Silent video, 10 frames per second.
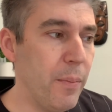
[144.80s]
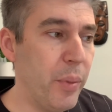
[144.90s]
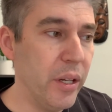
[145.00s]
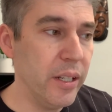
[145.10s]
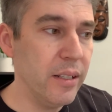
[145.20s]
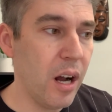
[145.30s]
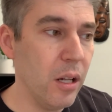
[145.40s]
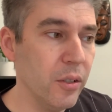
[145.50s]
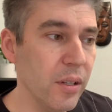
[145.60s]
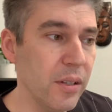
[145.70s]
billion
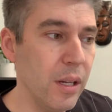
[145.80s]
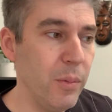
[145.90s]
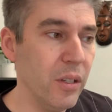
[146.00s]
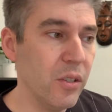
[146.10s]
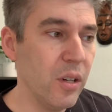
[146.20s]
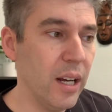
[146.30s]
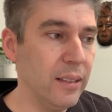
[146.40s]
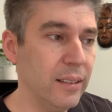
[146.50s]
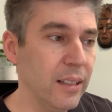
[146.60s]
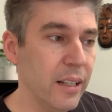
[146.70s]
on stimulus
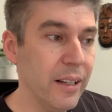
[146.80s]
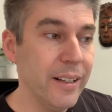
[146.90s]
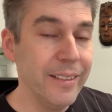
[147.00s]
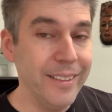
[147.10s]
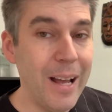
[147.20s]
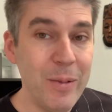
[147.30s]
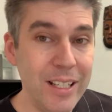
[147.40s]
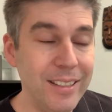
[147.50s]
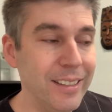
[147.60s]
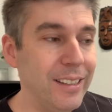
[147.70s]
checks. I mean,
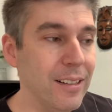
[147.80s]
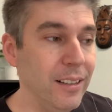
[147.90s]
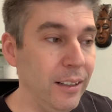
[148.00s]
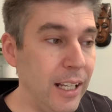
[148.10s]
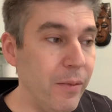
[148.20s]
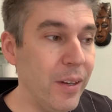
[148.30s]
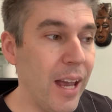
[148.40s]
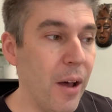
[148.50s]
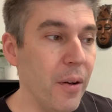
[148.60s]
this is still leaving out